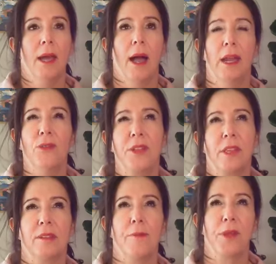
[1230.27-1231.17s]
I don't think
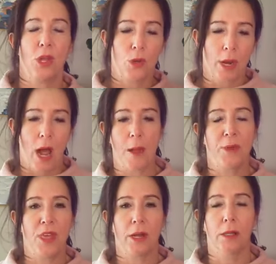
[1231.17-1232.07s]
that's something you can
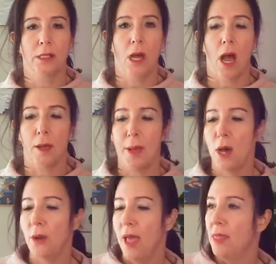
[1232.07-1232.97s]
hypothetically talk
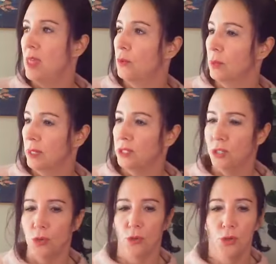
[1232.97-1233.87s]
about and then really do.